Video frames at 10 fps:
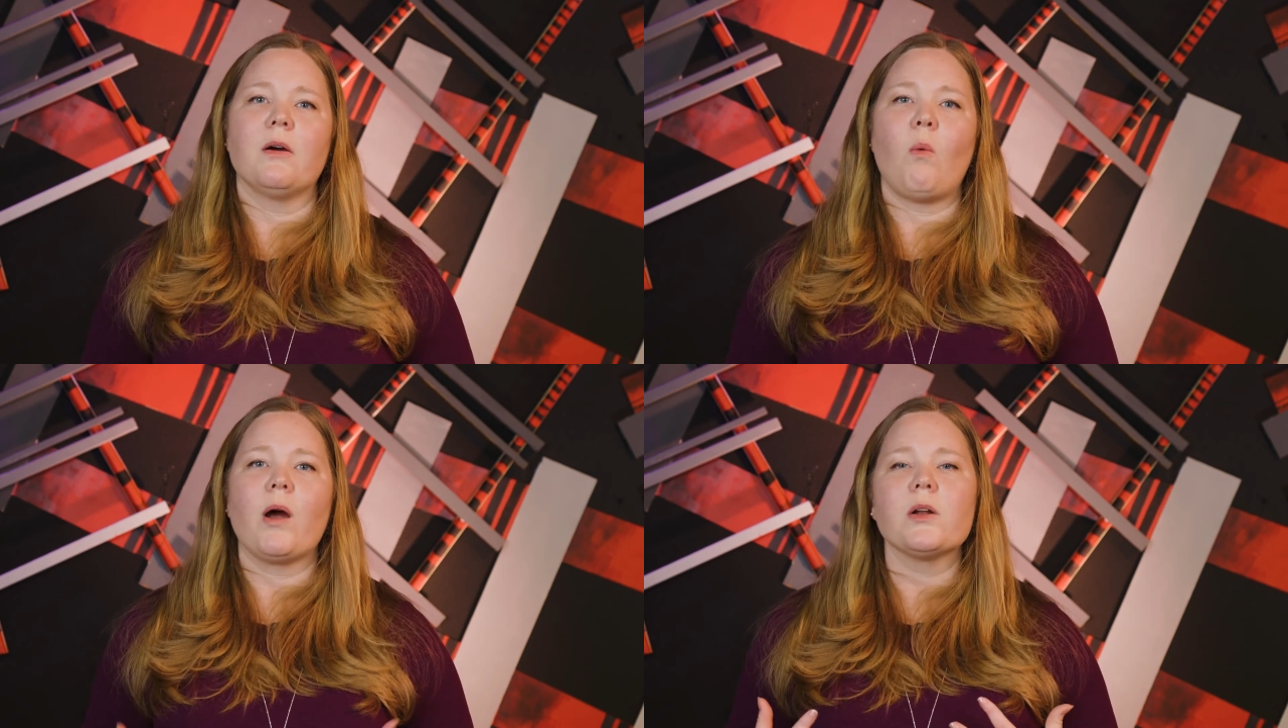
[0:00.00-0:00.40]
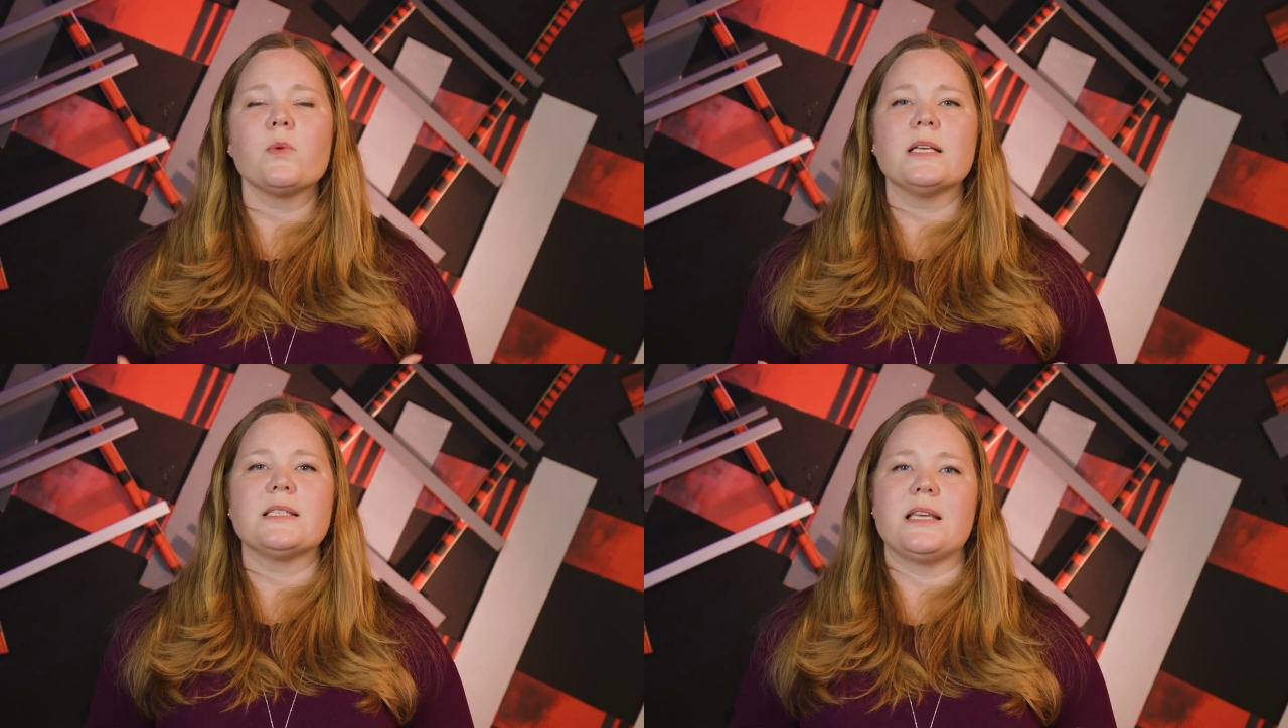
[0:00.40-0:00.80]
Where do
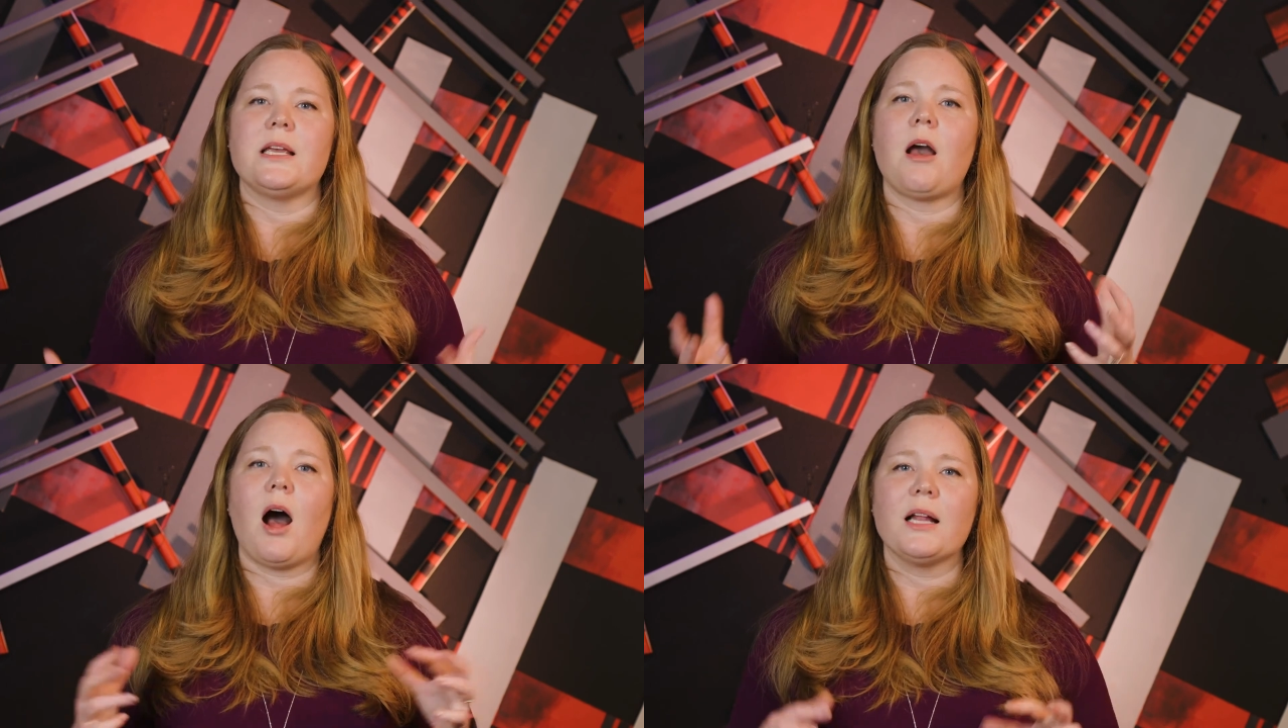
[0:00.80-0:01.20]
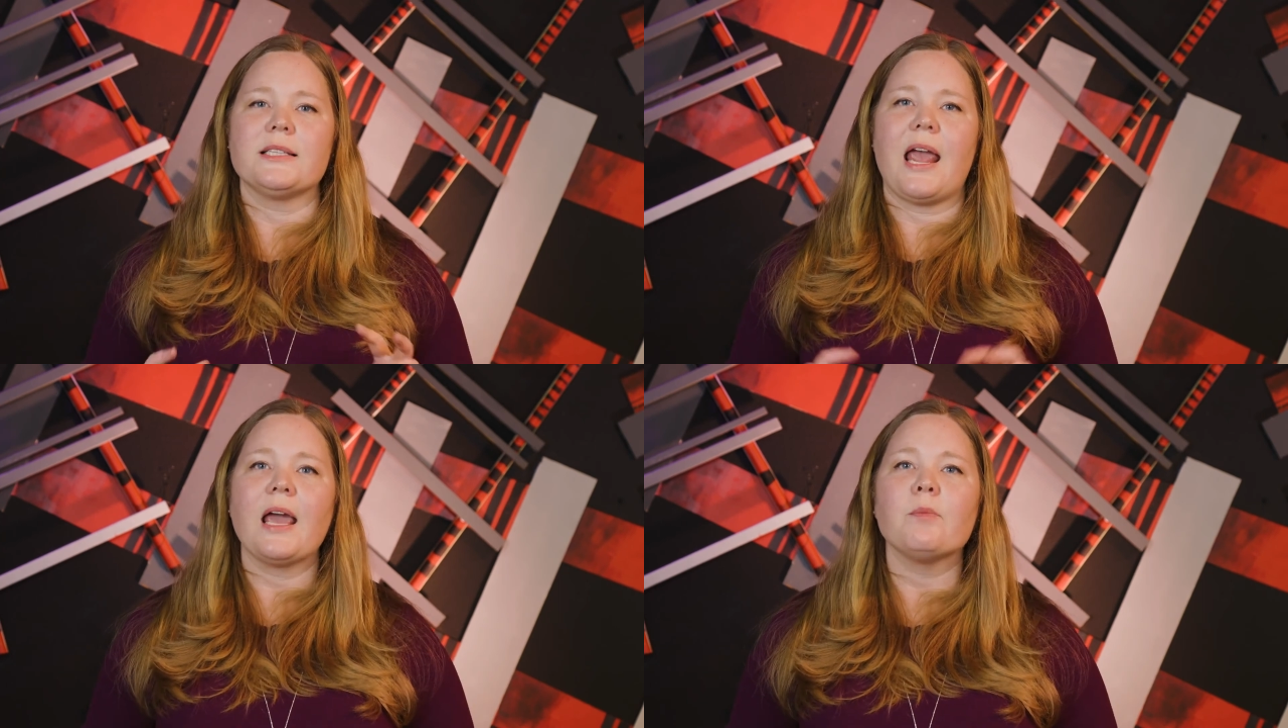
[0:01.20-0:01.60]
we see God's
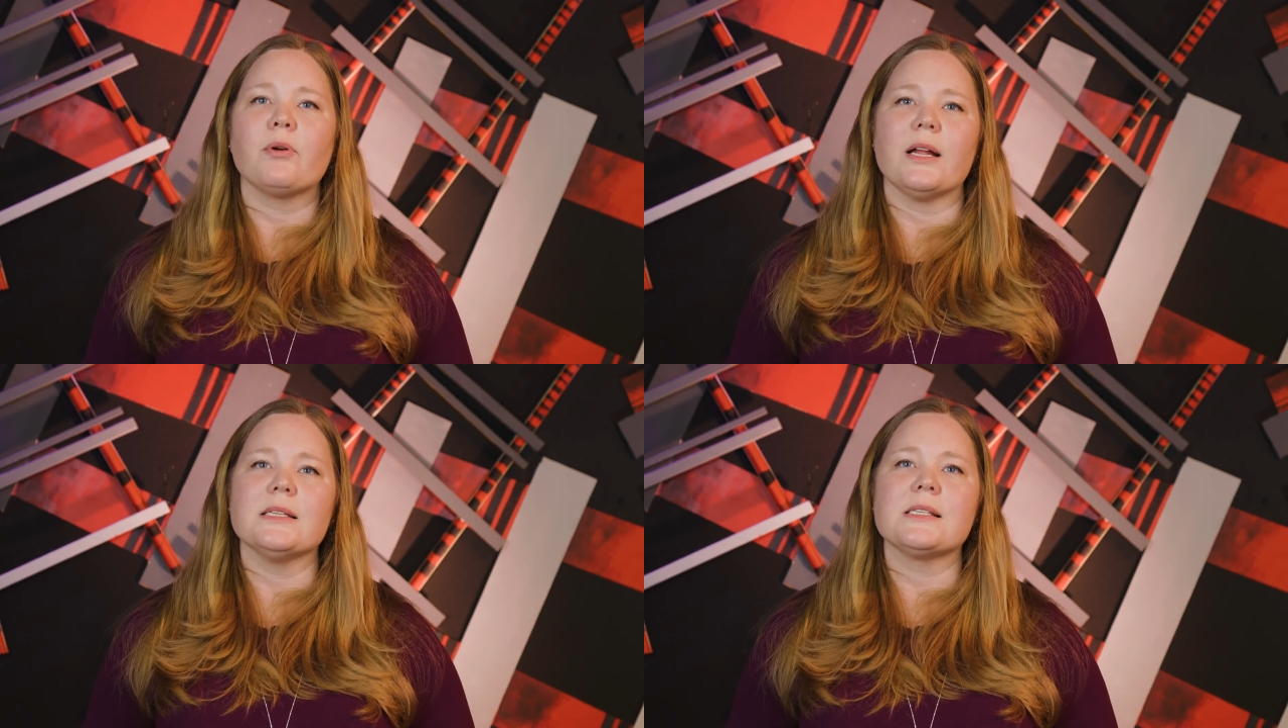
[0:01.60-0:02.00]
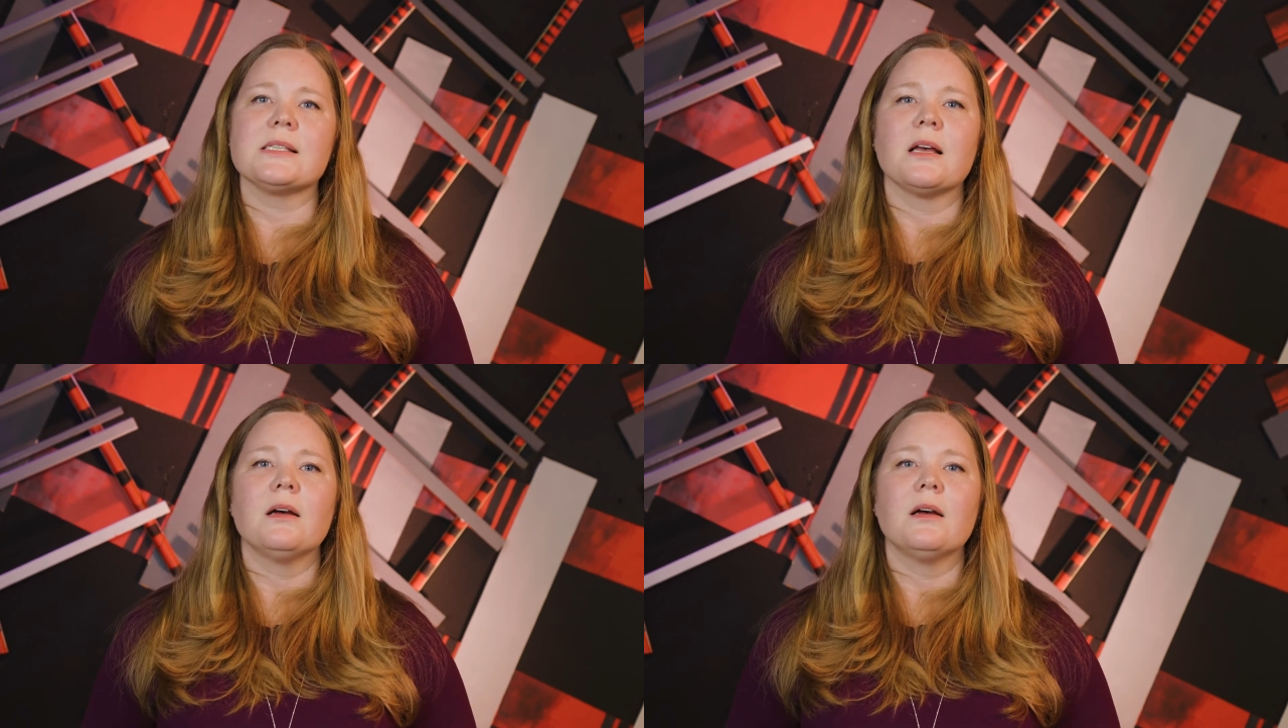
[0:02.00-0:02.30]
handprints